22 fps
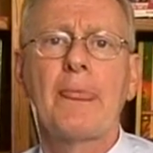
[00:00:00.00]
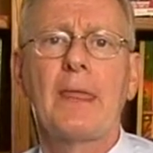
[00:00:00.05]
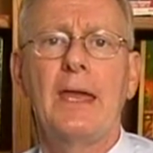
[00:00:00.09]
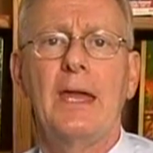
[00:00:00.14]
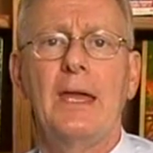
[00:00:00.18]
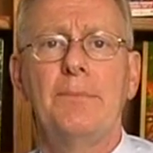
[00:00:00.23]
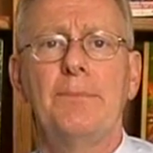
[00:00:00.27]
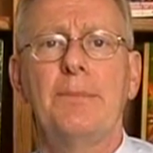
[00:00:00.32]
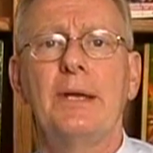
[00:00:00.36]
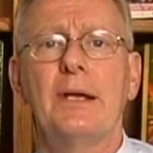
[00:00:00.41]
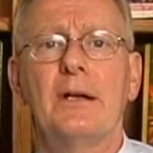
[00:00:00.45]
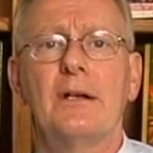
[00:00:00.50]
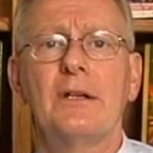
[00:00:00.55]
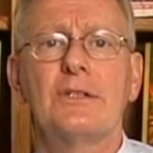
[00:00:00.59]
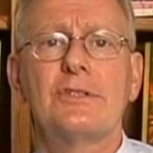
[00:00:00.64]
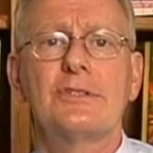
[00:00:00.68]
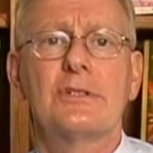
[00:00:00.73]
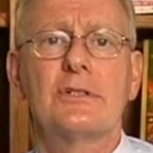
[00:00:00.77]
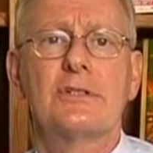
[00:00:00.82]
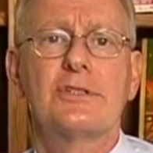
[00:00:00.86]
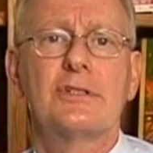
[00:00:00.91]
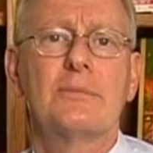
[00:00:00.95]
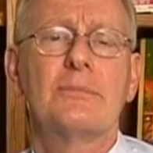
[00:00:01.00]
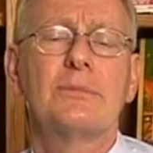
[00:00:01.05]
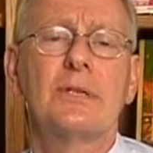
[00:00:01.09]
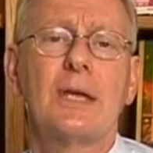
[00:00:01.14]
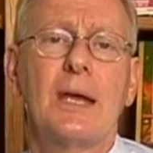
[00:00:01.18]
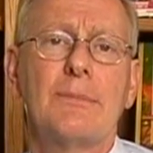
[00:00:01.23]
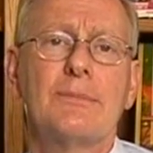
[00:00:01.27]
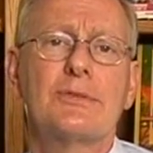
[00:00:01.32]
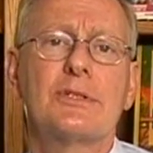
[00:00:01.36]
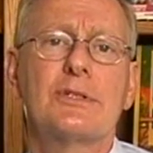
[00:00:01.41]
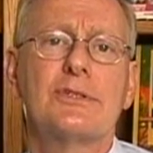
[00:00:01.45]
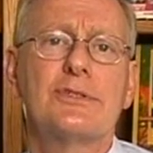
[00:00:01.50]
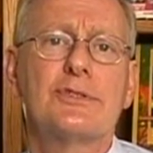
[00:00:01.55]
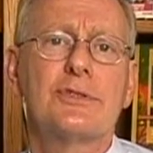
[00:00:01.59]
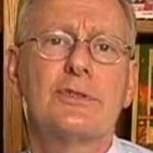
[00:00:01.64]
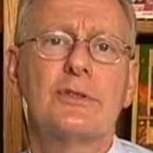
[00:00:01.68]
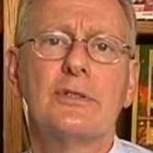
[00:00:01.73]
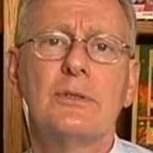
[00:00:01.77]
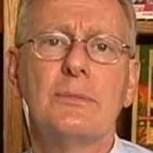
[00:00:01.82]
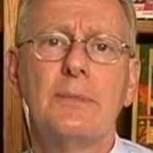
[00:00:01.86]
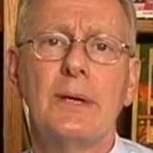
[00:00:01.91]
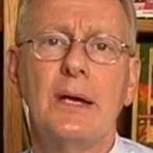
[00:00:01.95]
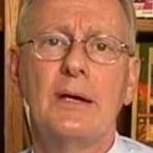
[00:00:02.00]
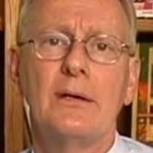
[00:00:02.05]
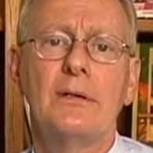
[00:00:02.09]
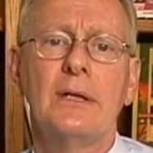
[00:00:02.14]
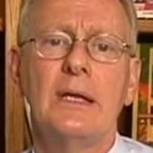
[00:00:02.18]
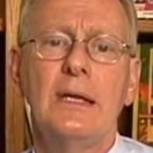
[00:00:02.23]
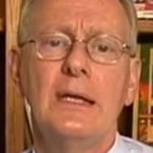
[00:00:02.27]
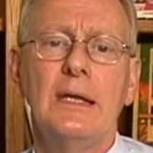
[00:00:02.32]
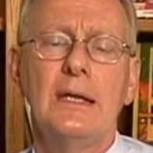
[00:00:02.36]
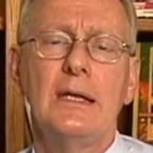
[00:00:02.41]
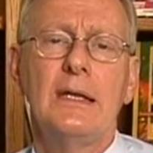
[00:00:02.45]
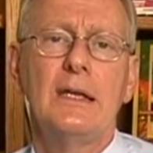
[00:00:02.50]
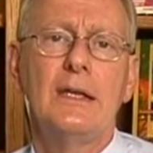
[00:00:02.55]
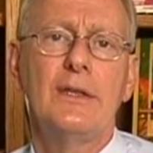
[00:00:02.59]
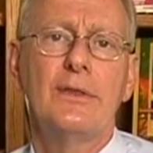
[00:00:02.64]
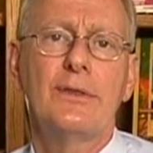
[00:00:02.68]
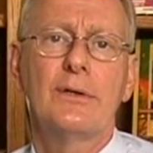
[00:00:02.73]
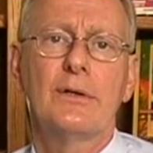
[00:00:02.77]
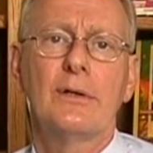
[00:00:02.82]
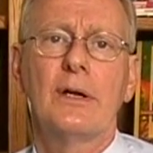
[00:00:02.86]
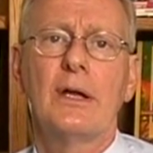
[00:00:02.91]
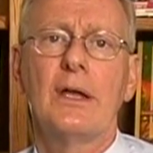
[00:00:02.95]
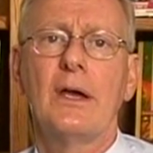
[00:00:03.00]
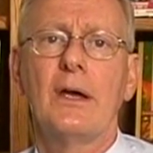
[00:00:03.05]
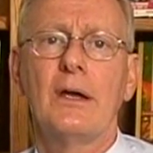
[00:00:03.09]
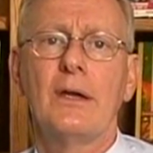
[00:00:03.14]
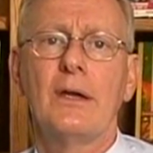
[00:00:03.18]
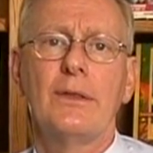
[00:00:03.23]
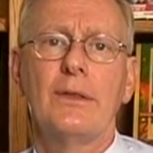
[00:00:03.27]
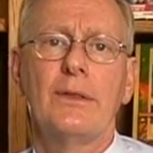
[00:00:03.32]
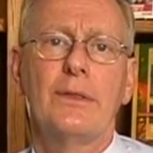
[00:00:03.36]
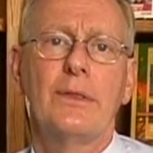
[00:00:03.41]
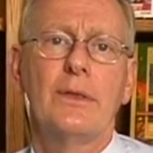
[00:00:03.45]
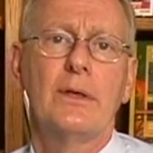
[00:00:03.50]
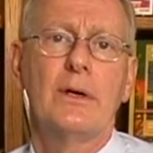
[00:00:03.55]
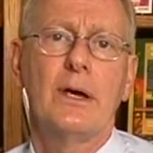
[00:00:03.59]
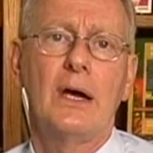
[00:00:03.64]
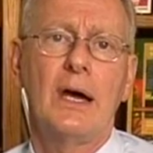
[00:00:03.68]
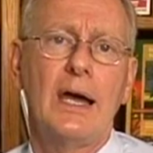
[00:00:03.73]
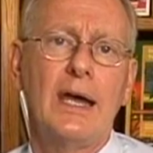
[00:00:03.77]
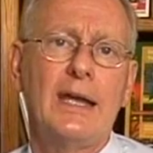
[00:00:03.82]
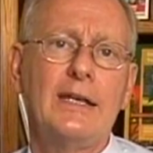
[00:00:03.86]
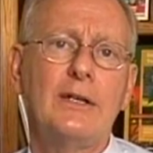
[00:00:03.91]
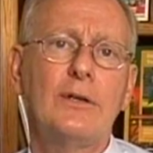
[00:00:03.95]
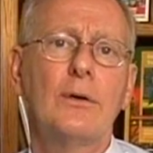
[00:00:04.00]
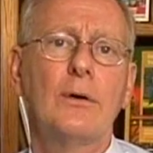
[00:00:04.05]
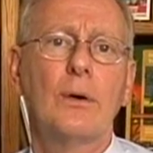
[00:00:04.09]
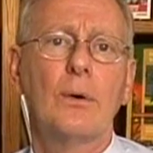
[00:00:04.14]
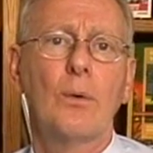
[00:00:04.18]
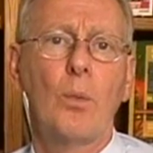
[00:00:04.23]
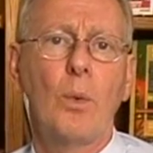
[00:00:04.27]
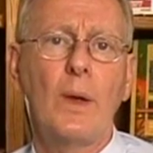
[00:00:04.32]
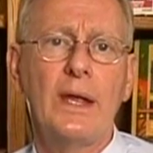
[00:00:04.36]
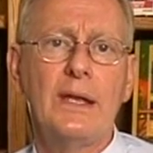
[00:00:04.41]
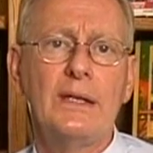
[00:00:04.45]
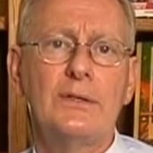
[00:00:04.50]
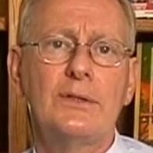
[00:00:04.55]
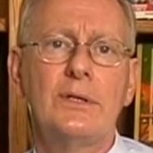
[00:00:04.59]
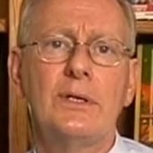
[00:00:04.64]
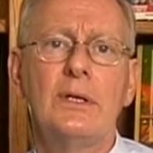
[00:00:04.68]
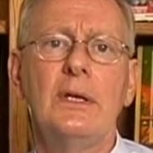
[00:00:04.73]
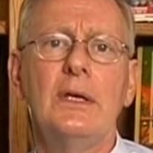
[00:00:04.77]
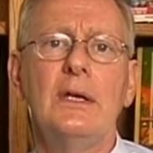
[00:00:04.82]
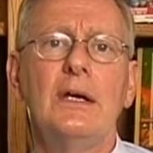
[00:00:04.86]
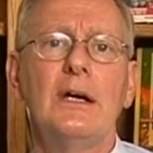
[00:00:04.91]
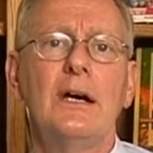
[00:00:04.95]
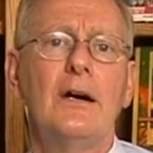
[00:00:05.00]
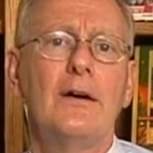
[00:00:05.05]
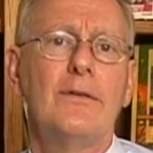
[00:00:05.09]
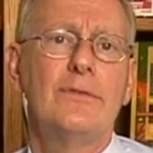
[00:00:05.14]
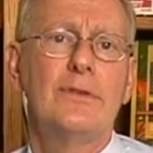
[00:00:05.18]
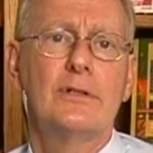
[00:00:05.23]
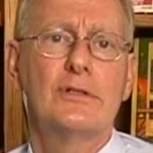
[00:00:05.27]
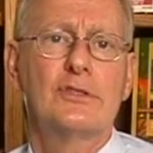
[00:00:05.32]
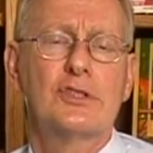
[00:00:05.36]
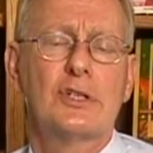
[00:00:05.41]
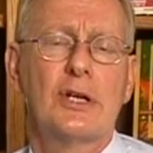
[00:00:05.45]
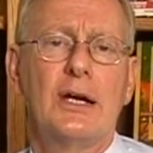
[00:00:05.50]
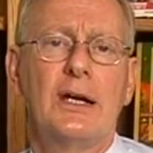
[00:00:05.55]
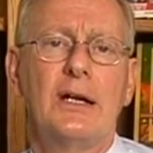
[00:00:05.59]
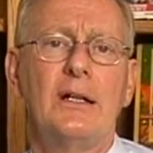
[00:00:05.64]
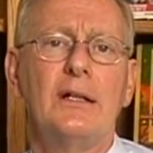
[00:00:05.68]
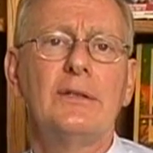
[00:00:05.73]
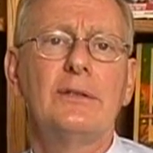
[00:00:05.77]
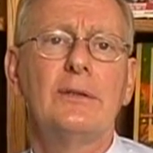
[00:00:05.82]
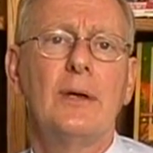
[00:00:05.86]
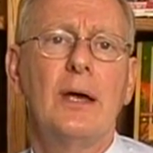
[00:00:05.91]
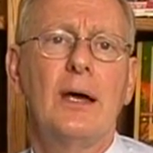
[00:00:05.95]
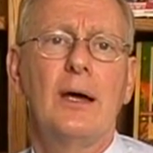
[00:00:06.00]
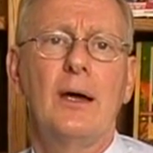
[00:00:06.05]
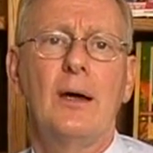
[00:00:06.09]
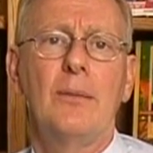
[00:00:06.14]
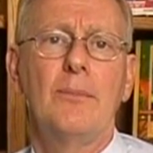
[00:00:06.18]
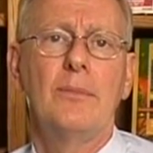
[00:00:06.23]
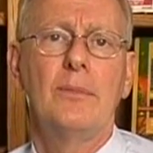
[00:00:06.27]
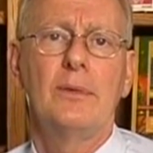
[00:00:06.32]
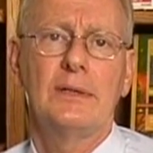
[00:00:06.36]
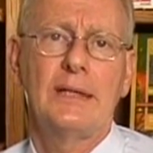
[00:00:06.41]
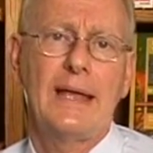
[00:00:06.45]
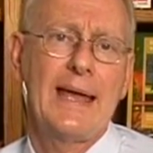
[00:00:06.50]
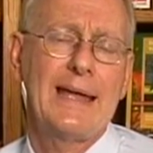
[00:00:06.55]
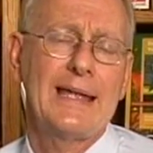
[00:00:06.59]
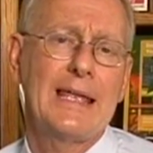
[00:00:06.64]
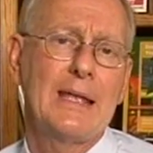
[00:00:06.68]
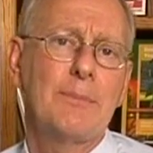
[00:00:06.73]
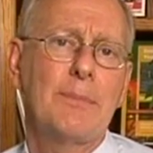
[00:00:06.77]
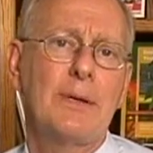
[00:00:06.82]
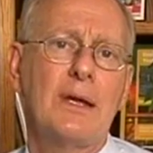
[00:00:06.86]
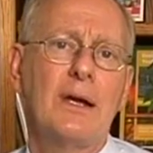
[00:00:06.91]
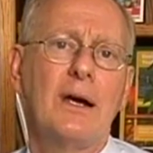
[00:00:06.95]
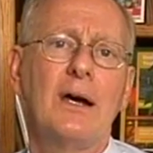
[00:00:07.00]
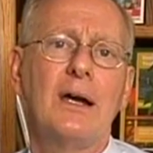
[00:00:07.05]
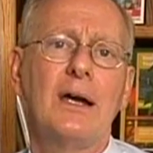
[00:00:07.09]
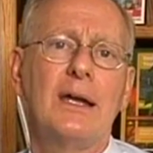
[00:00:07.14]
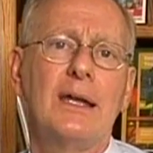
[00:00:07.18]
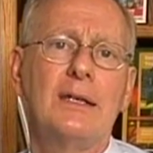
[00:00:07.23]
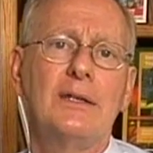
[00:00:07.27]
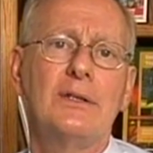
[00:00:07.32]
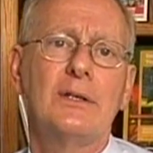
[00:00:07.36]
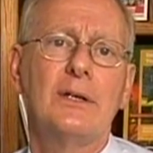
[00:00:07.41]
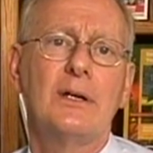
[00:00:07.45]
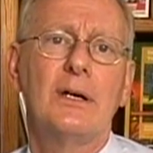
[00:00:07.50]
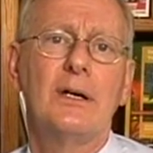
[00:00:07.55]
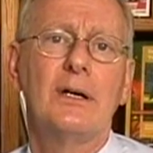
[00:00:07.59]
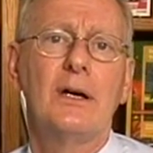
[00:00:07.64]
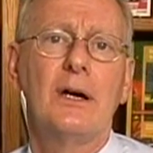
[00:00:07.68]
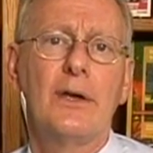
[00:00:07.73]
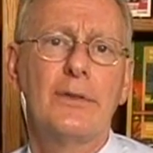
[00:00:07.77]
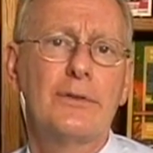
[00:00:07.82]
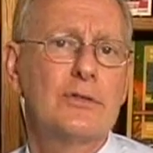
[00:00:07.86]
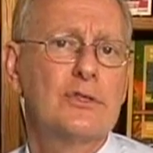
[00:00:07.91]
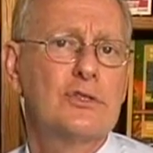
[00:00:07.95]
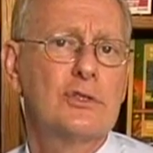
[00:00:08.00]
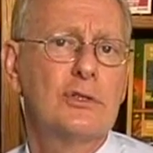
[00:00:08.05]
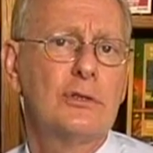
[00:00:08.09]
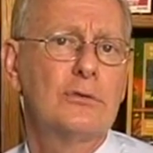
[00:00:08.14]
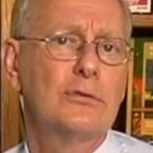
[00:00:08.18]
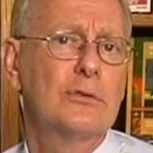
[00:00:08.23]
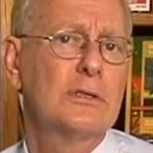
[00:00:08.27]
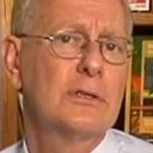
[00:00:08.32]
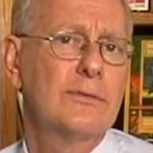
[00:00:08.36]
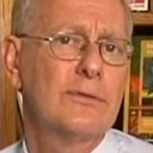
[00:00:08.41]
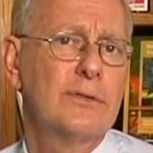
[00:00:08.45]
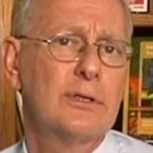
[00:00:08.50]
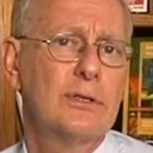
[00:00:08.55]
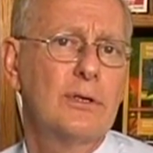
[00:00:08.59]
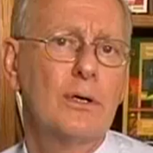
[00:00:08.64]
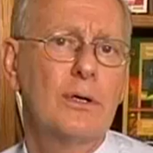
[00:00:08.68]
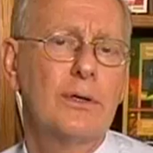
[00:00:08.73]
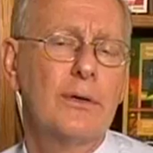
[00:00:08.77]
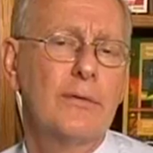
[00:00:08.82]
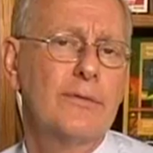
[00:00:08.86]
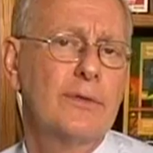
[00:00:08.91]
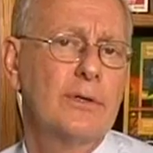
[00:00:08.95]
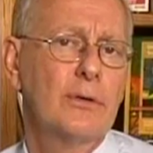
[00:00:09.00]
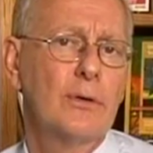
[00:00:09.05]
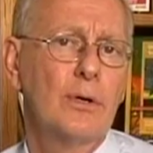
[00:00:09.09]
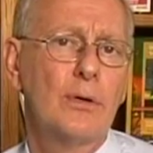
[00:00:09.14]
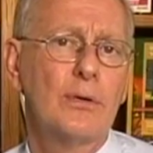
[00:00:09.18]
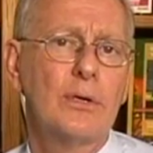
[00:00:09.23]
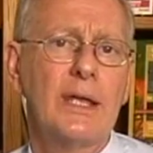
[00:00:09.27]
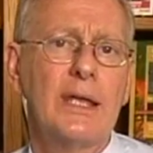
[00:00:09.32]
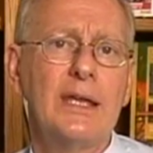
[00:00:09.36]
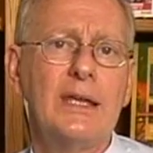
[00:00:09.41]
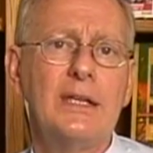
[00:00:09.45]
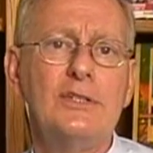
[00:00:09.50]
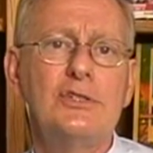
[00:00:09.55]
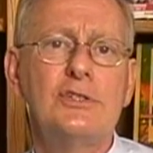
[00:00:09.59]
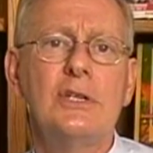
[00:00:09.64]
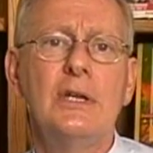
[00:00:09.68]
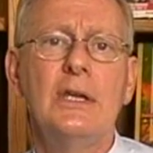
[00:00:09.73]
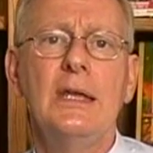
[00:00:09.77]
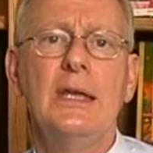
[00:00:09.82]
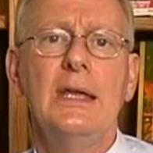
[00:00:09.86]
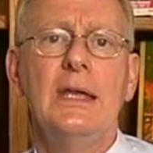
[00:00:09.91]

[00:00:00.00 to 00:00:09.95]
and parents are sometimes concerned about either the height or weight of their child lagging behind other children of their own age.